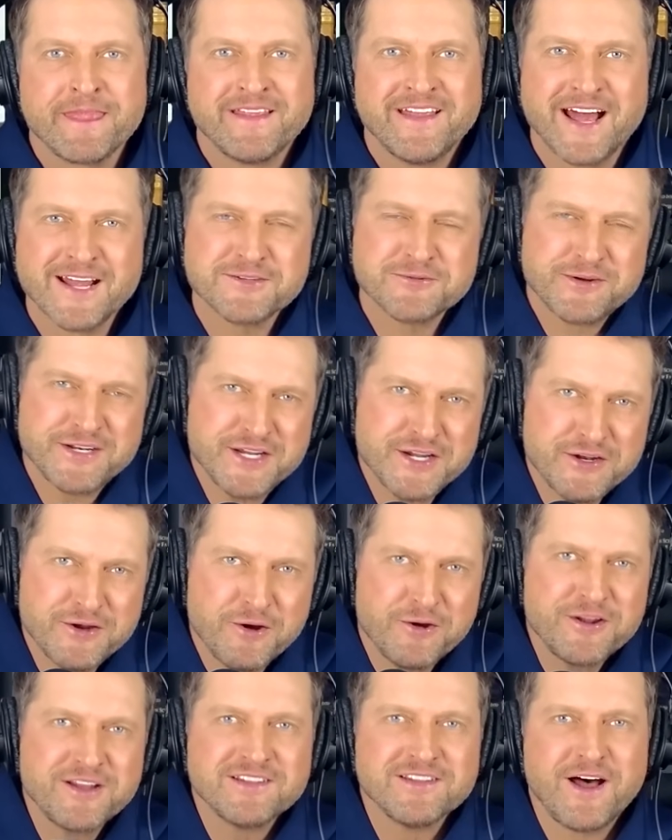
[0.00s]
That's when you
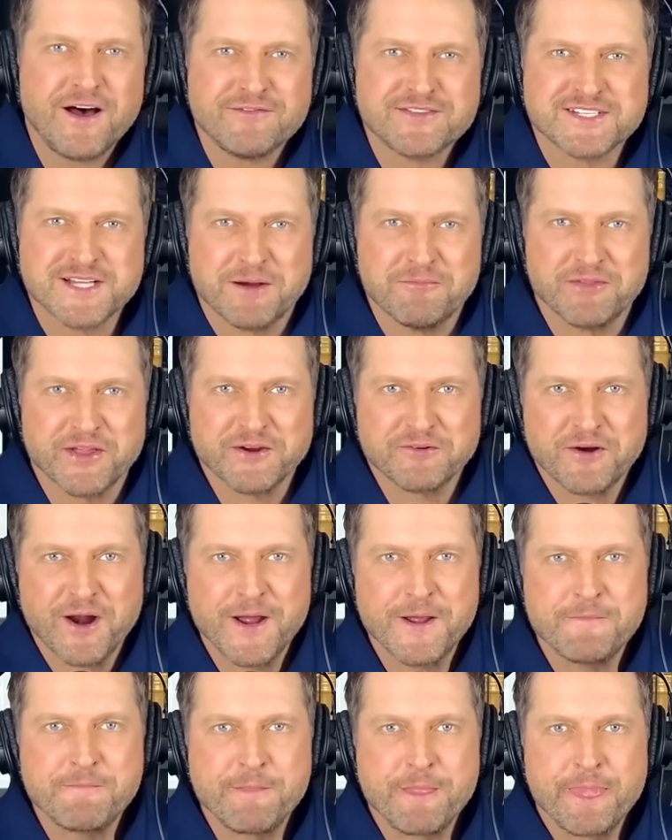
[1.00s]
know you love something,
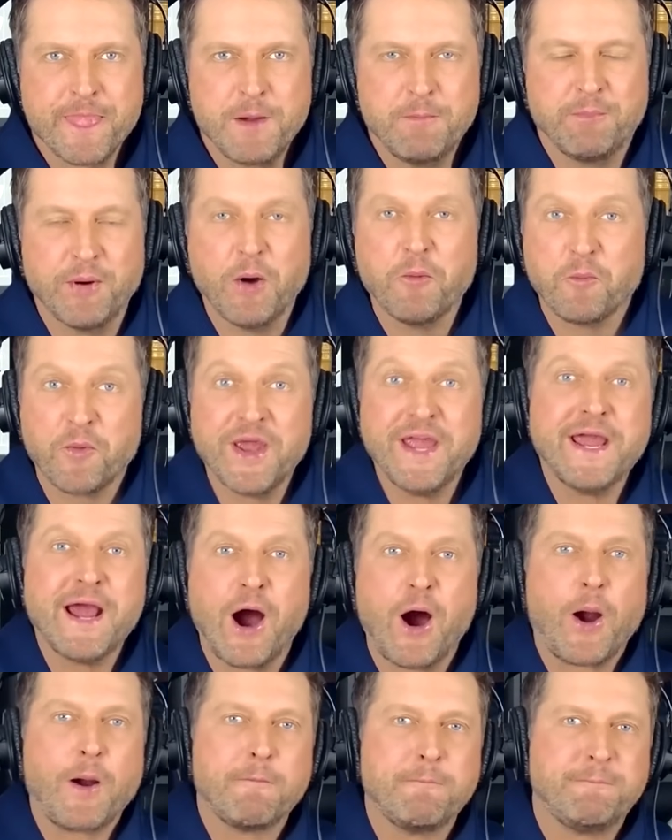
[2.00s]
right? But we
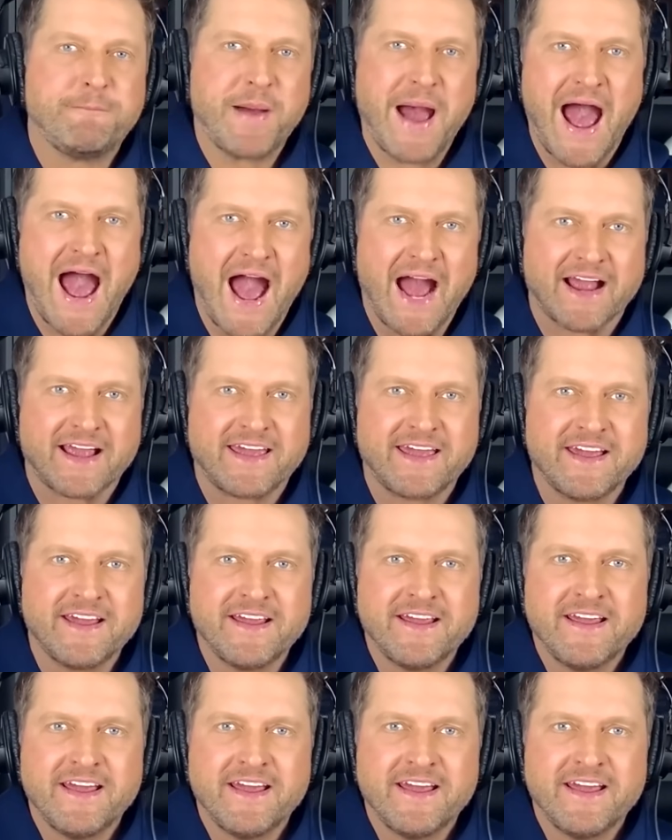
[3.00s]
are back.